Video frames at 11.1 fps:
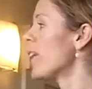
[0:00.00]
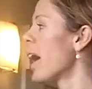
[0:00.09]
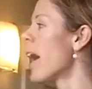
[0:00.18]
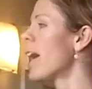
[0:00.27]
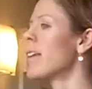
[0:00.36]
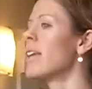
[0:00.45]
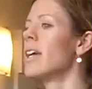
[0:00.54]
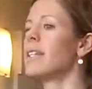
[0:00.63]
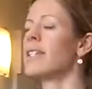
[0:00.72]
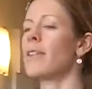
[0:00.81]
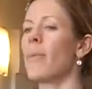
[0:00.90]
Moving on
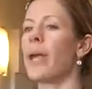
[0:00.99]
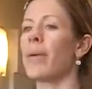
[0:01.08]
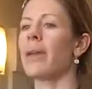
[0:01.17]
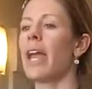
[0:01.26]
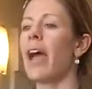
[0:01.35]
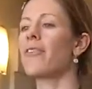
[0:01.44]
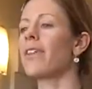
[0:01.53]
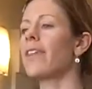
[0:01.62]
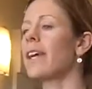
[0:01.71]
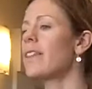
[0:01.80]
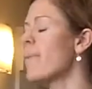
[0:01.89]
to the baby.
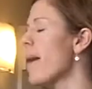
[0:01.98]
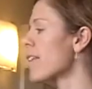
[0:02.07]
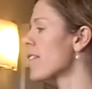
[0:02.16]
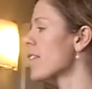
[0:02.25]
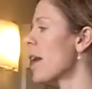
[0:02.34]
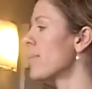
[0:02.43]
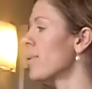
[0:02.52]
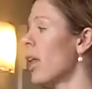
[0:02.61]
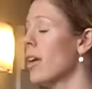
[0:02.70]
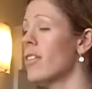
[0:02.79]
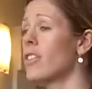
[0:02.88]
Everything in the bassinet
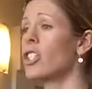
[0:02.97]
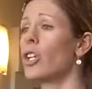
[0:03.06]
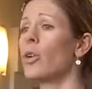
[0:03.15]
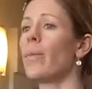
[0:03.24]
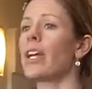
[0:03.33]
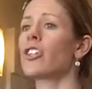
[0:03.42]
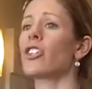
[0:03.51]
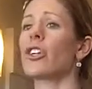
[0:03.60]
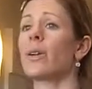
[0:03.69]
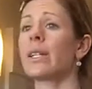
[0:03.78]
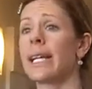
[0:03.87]
belongs to you. Make
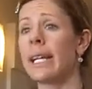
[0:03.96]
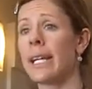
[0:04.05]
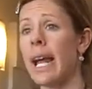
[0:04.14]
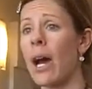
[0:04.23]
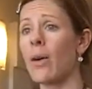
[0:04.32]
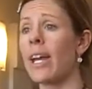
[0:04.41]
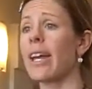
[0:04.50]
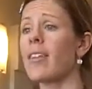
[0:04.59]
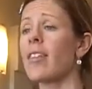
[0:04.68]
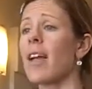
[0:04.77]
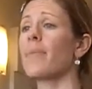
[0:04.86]
sure you clean it out
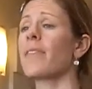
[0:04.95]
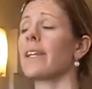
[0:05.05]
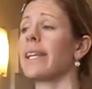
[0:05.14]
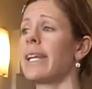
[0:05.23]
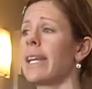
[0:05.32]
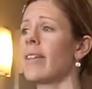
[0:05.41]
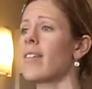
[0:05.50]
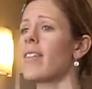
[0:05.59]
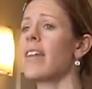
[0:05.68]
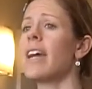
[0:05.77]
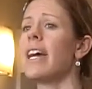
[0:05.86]
except the
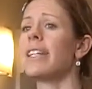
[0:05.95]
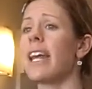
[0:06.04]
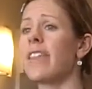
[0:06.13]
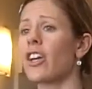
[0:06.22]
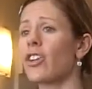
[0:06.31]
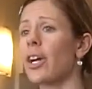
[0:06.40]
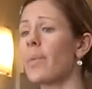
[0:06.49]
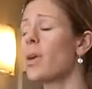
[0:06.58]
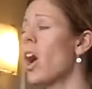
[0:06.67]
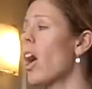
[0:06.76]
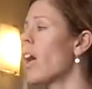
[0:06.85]
linens. Take the
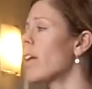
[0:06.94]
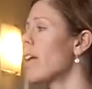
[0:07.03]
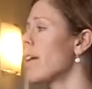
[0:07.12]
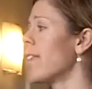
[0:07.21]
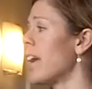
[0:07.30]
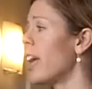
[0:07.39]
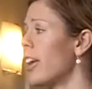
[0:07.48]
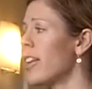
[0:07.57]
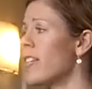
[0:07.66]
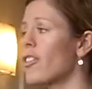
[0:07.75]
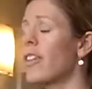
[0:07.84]
crib card, the
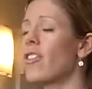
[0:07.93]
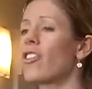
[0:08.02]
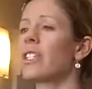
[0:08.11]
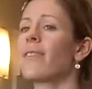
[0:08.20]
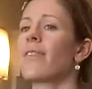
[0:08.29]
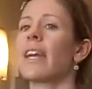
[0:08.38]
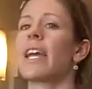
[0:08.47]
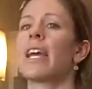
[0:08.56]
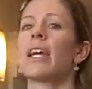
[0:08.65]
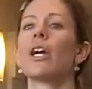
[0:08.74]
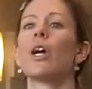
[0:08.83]
hearing screen
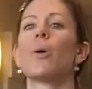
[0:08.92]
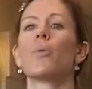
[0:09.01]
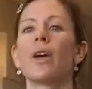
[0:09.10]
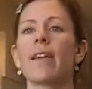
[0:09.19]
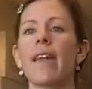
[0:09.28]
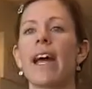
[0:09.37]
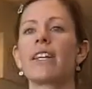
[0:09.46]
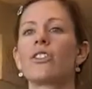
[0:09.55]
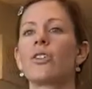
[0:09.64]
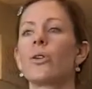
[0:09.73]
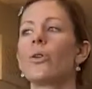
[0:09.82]
certificate, bring
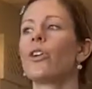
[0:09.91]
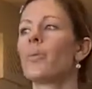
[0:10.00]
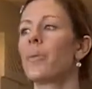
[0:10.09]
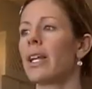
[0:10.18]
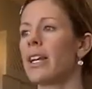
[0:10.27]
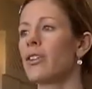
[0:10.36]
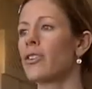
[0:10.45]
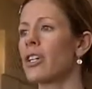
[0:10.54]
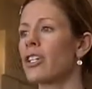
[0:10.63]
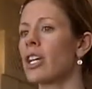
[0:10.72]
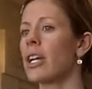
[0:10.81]
that to your
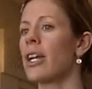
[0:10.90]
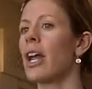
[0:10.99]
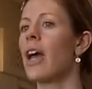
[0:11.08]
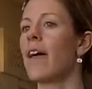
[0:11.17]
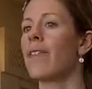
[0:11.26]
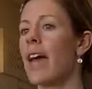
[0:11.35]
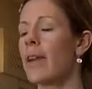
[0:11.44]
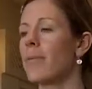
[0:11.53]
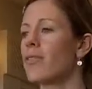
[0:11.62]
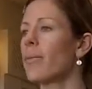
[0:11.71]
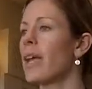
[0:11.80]
pediatrician. That
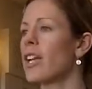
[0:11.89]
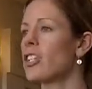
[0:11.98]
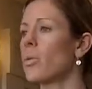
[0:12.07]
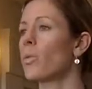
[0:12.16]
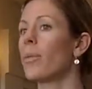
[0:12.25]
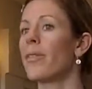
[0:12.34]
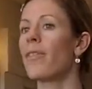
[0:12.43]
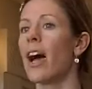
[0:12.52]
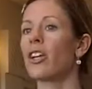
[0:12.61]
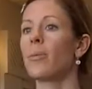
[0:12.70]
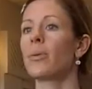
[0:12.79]
information will be
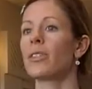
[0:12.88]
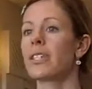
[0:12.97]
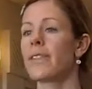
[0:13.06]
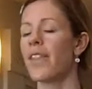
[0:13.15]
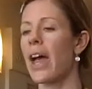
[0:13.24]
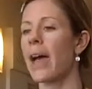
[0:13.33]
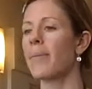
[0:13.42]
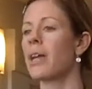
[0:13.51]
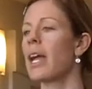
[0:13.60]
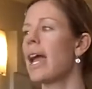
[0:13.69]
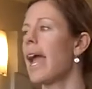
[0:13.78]
valuable to
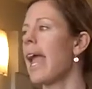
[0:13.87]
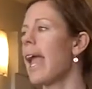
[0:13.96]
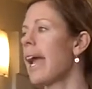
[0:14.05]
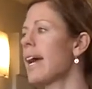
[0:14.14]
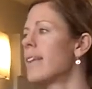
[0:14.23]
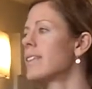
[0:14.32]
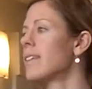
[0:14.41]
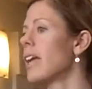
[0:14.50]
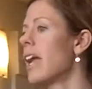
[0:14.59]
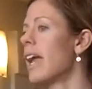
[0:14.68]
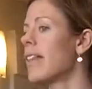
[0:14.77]
them, and
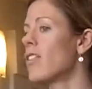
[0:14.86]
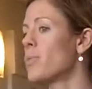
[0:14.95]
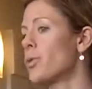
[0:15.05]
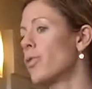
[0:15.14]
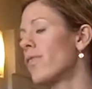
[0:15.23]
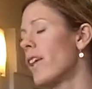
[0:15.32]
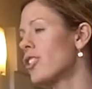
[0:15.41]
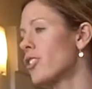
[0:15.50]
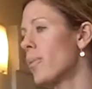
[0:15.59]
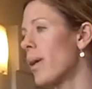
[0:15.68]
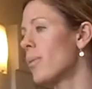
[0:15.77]
it's proof
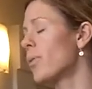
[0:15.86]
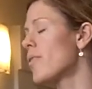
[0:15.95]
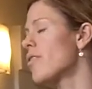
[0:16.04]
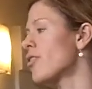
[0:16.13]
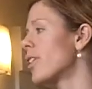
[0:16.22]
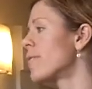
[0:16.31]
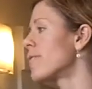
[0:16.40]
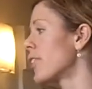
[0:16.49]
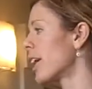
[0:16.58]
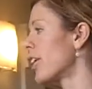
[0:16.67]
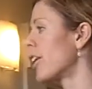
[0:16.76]
that your baby was screened
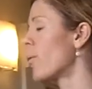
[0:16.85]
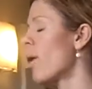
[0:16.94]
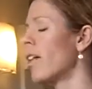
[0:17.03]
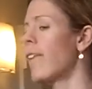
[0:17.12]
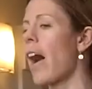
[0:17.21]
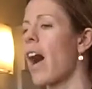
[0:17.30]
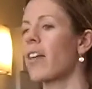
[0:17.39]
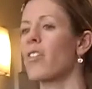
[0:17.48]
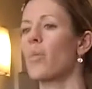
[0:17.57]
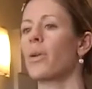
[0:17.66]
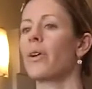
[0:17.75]
for hearing while in the
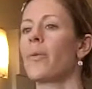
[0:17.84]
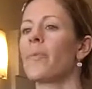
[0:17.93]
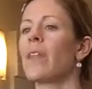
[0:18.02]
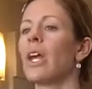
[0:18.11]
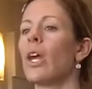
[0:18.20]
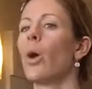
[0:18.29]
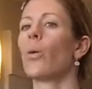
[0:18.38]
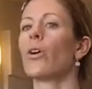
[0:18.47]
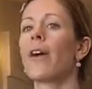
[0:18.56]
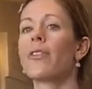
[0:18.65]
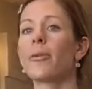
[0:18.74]
hospital.
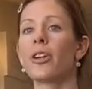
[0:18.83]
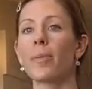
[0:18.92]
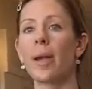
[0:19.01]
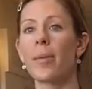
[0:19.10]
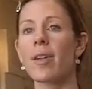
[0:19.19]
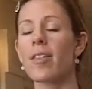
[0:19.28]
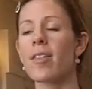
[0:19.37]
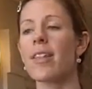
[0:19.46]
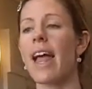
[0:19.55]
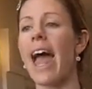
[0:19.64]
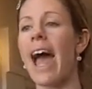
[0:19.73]
Wherever your
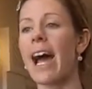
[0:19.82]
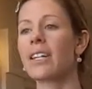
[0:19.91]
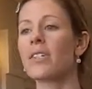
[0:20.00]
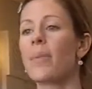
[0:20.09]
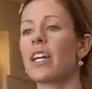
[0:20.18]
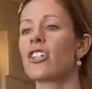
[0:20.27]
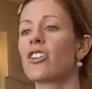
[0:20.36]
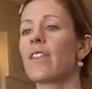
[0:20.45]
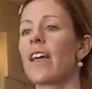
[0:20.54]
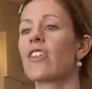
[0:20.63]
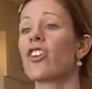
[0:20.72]
baby's at, make
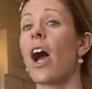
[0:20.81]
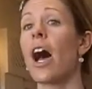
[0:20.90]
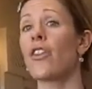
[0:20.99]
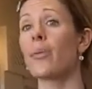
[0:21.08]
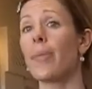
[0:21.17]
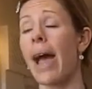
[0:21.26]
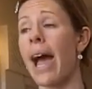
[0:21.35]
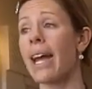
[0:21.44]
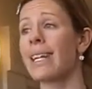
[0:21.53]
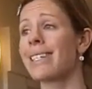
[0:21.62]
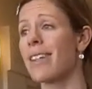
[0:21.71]
sure that they're on their
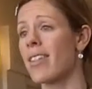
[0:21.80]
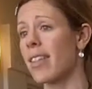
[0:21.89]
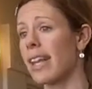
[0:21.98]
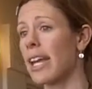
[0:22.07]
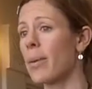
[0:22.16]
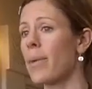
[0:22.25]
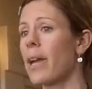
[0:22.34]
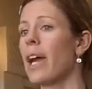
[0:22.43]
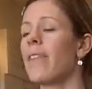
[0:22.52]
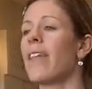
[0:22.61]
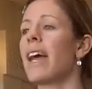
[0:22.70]
back to sleep.
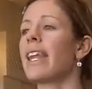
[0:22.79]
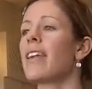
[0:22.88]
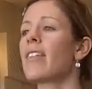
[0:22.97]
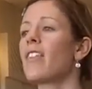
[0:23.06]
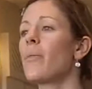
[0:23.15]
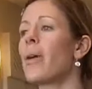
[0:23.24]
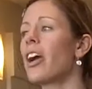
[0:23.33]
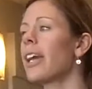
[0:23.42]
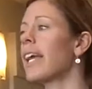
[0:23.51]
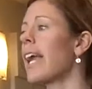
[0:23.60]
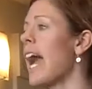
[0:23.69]
That is the
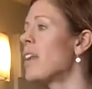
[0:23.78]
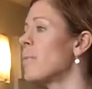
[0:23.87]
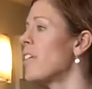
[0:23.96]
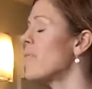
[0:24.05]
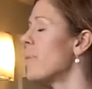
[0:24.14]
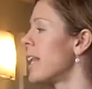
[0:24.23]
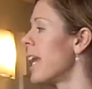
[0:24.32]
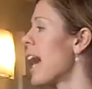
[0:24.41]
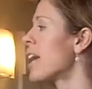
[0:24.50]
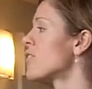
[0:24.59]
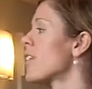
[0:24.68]
American Academy of
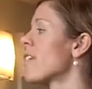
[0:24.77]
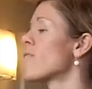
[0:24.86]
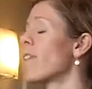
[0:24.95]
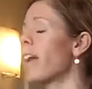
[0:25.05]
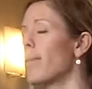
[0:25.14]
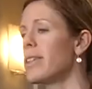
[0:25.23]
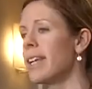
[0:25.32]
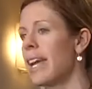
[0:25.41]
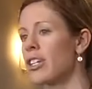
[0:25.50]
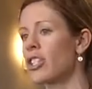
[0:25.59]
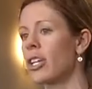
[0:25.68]
Pediatrics
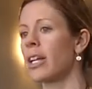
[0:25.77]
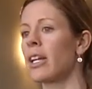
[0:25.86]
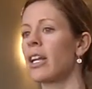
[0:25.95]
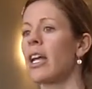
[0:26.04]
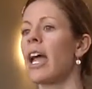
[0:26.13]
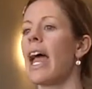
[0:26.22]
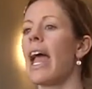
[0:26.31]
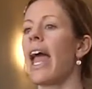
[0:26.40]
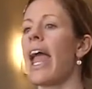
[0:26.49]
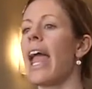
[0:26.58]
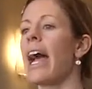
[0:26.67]
recommendation.
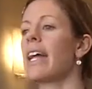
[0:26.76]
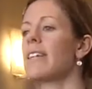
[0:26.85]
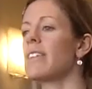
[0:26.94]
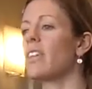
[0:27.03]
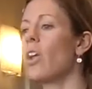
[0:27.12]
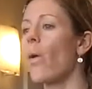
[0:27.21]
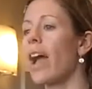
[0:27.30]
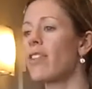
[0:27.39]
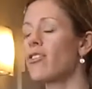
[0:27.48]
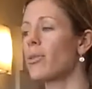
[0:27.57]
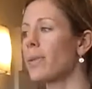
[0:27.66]
And no
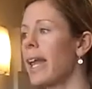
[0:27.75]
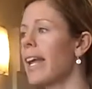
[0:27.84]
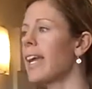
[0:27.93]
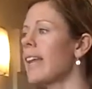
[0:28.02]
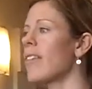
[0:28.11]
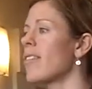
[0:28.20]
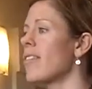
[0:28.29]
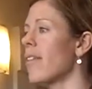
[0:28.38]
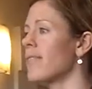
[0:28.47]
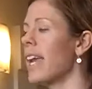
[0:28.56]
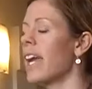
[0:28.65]
extra blankets,
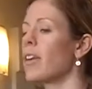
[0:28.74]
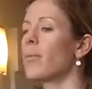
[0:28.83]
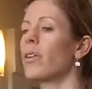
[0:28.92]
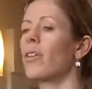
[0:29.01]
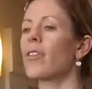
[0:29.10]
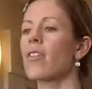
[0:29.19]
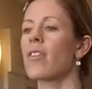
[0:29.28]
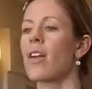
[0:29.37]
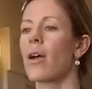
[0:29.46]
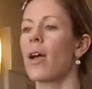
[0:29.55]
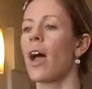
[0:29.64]
stuffed animals,